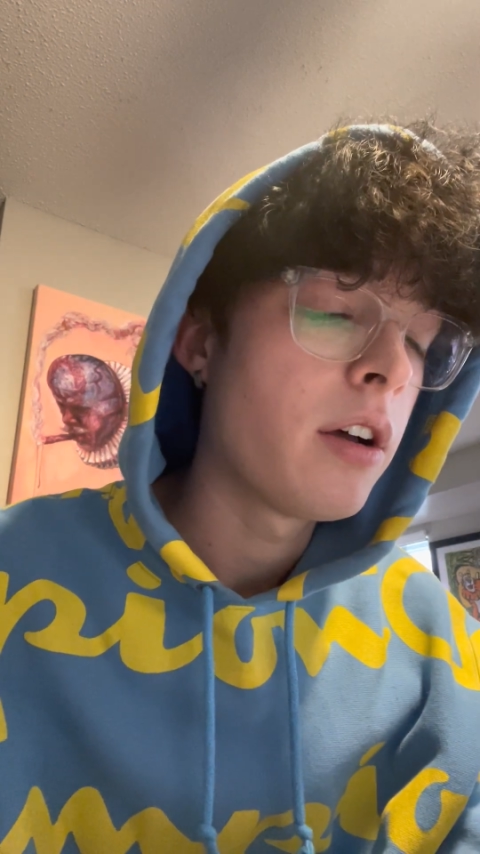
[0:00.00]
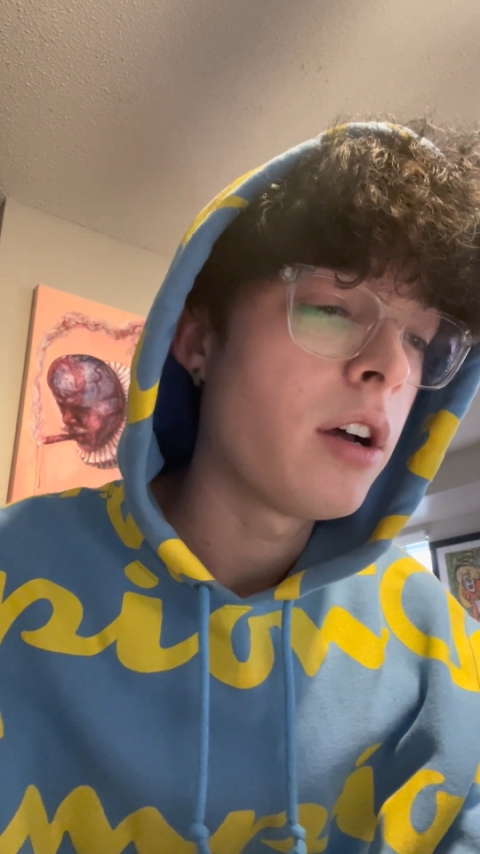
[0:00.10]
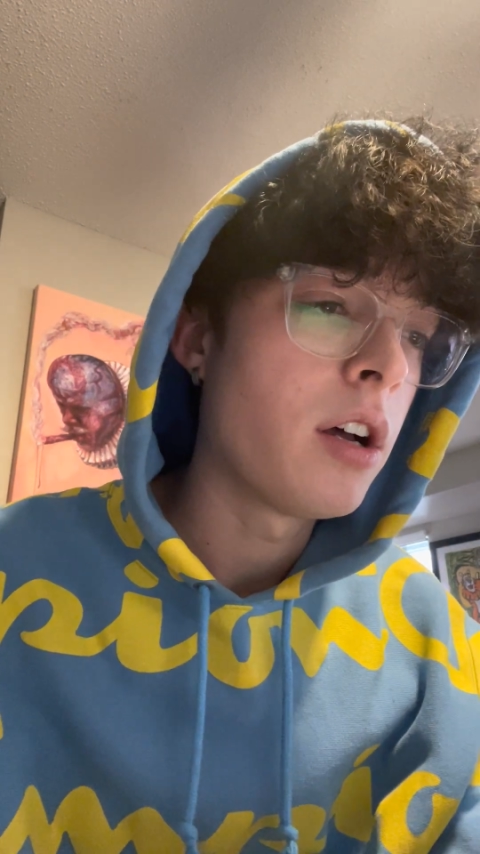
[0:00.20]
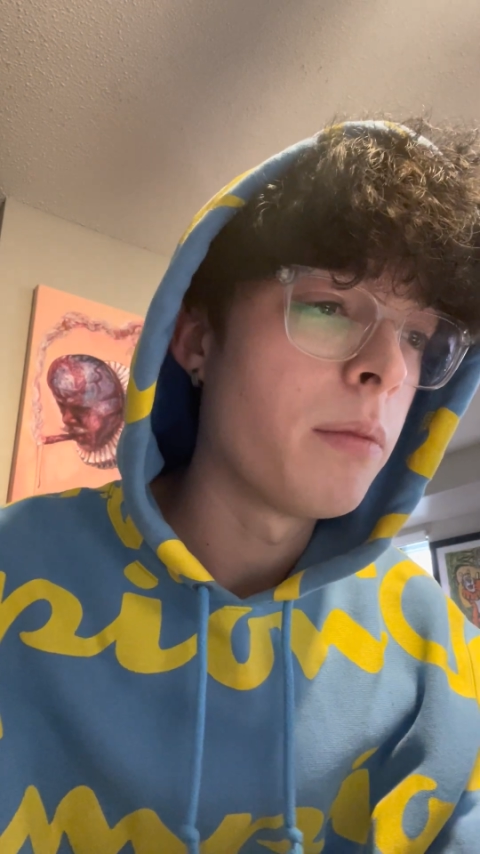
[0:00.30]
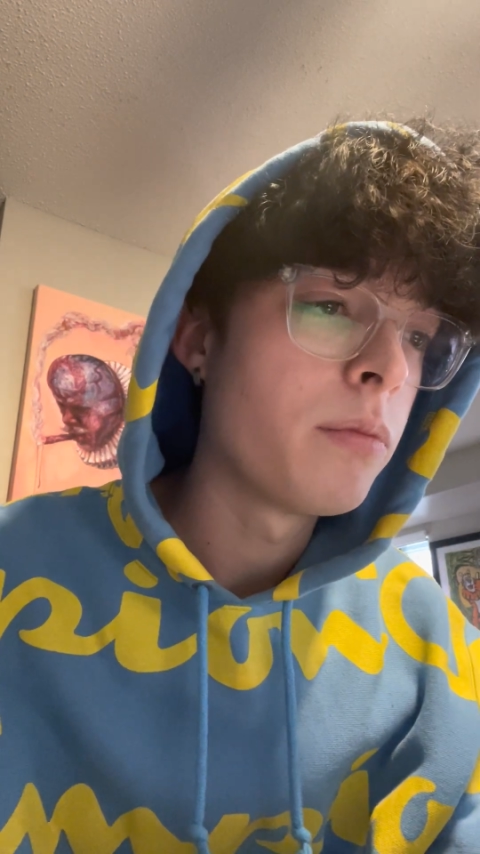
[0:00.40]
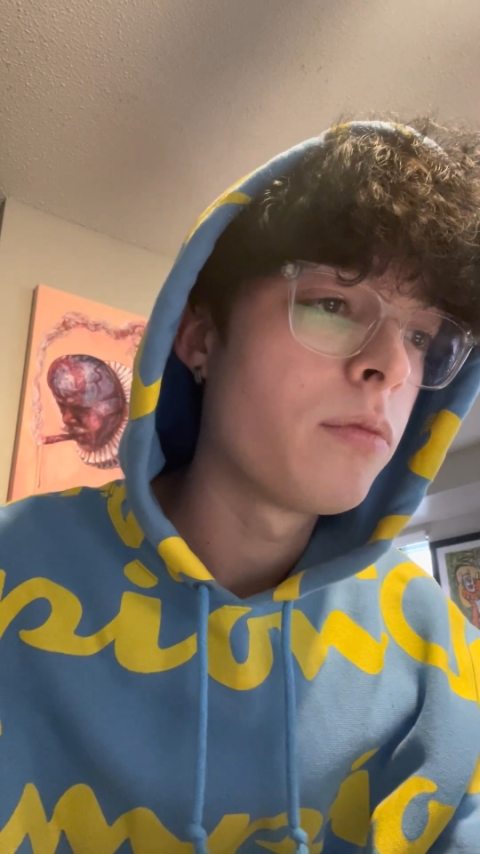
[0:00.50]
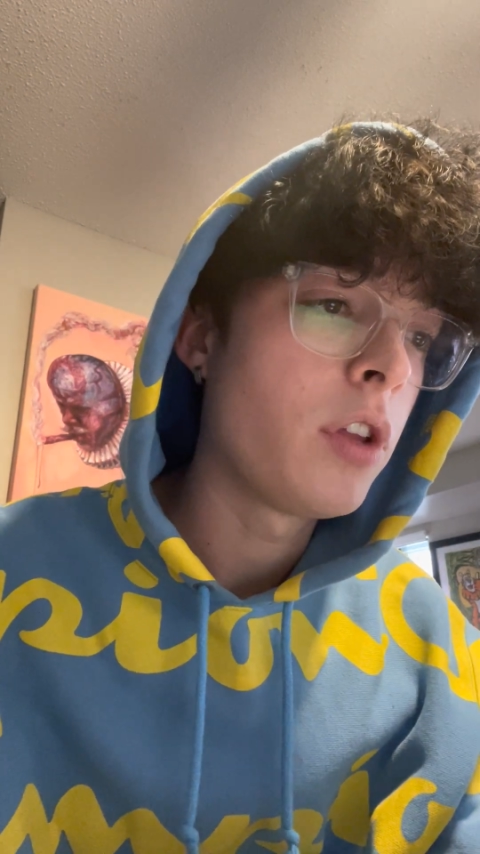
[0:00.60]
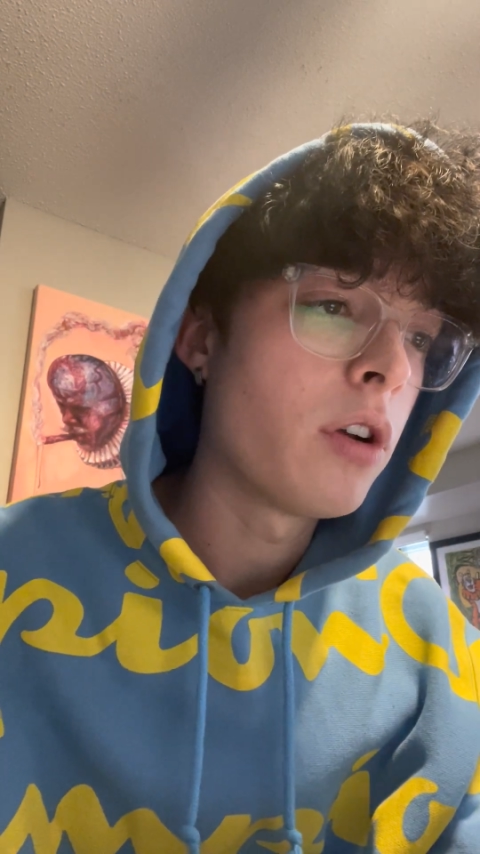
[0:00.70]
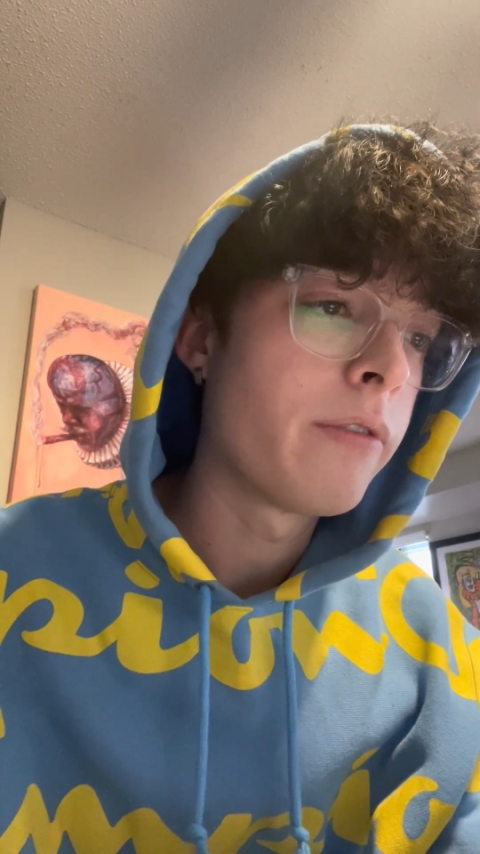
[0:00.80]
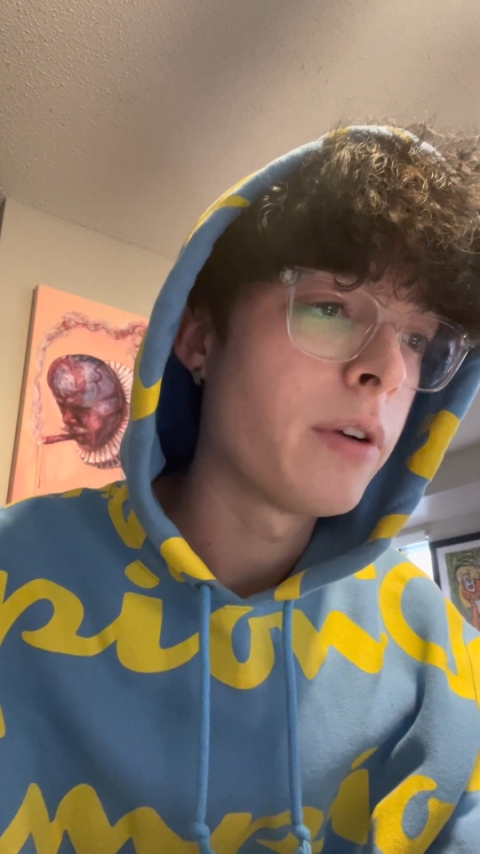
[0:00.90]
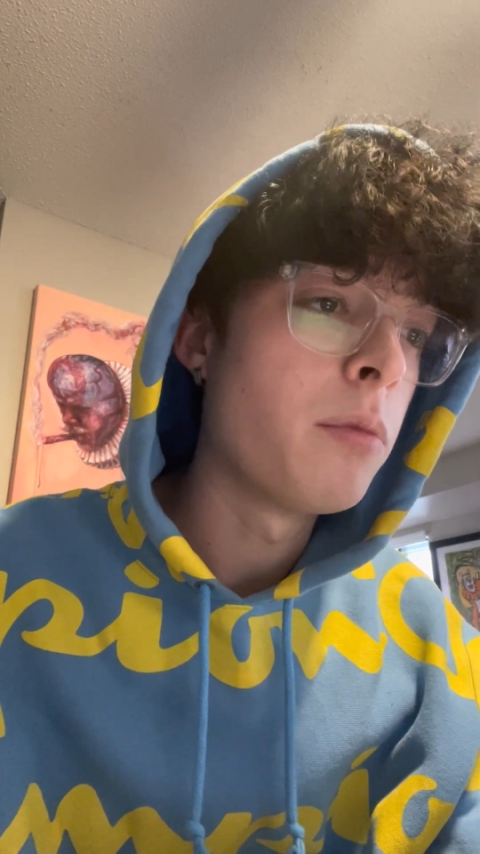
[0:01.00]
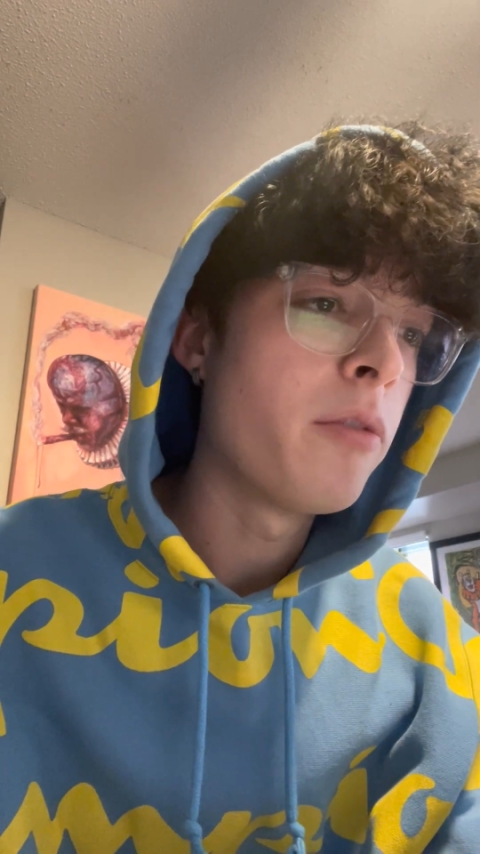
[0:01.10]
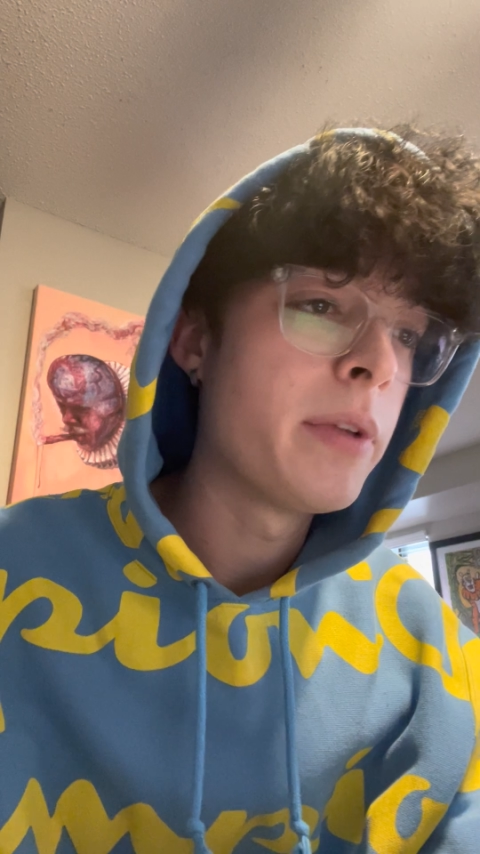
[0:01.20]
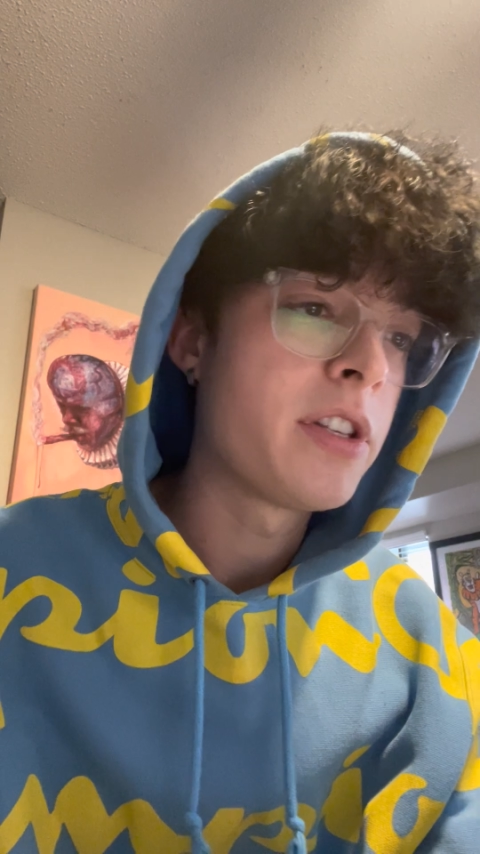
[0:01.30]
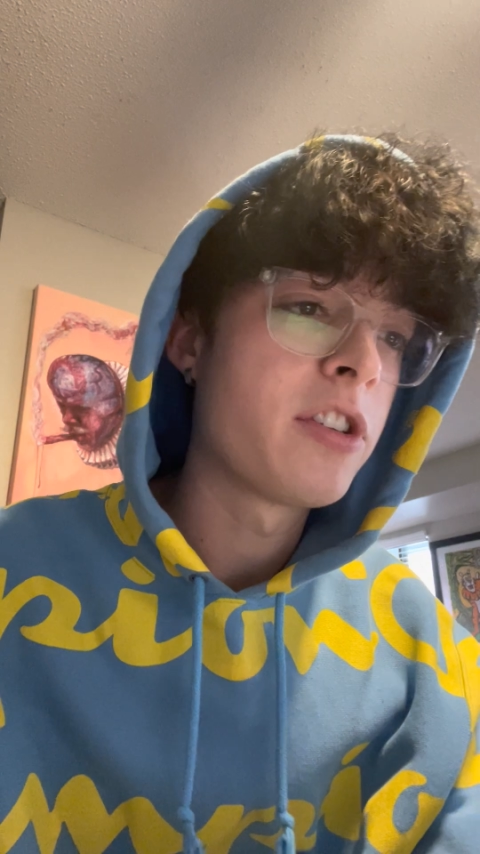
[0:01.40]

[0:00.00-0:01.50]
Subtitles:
for movements